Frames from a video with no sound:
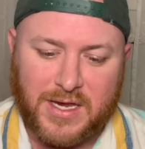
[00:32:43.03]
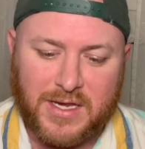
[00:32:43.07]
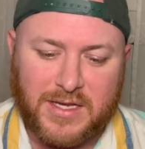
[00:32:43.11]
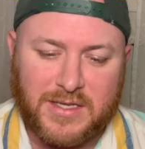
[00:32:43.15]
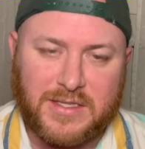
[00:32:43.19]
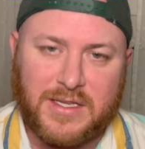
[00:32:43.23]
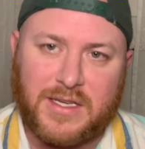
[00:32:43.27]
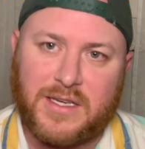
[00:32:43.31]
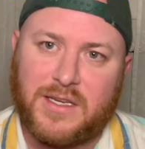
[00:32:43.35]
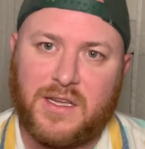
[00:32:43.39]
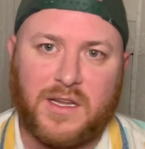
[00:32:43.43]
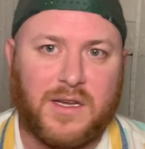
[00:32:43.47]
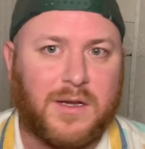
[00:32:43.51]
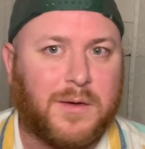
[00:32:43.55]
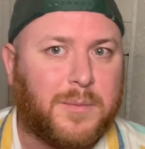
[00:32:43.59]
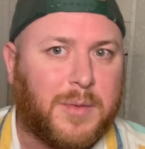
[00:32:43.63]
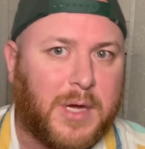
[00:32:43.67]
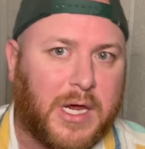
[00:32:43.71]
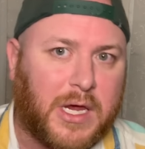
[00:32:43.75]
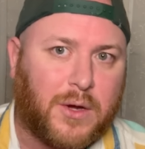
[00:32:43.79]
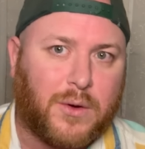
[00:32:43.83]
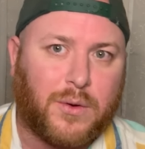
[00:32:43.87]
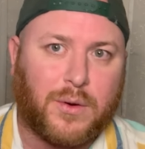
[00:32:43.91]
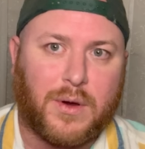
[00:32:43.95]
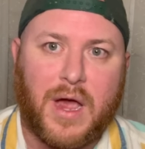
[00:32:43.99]
Is it going to
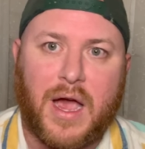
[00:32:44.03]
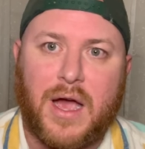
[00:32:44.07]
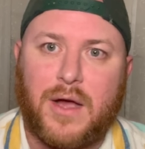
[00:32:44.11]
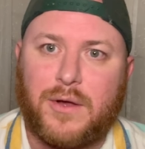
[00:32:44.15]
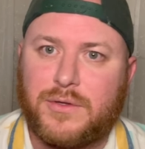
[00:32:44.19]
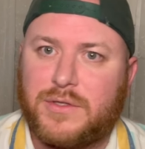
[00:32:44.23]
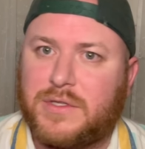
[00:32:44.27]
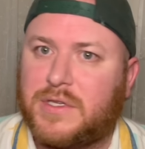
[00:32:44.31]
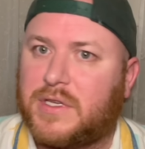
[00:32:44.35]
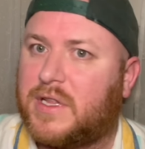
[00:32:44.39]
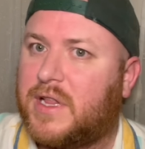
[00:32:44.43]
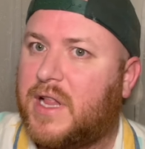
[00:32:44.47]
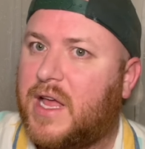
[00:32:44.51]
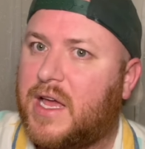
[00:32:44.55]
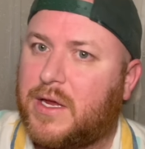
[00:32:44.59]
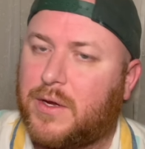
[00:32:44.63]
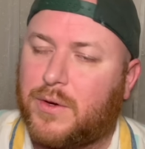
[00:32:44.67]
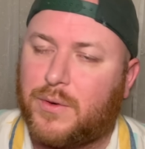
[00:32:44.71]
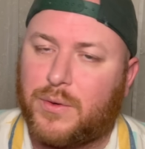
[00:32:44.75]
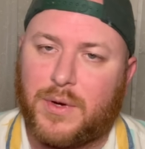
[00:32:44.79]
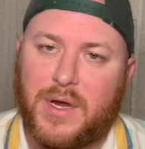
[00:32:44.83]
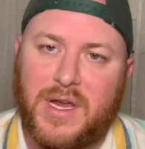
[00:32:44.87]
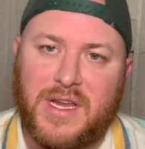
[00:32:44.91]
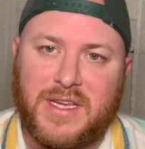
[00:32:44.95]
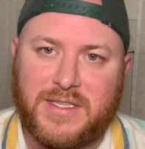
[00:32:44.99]
be crowds like
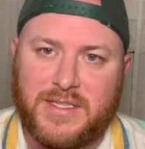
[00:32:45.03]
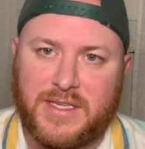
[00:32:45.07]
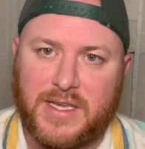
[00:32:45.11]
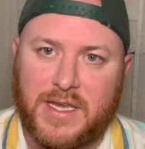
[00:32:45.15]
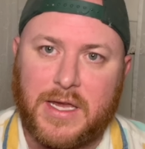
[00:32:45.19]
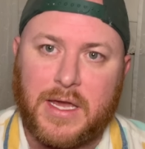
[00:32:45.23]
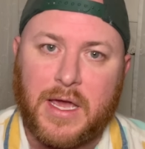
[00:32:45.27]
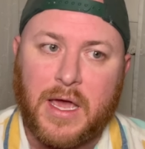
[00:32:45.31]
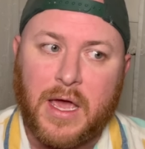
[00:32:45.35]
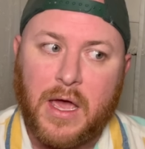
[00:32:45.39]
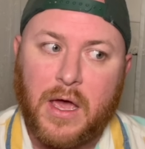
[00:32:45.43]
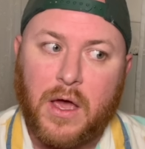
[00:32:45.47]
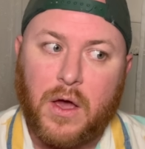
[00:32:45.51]
crazy?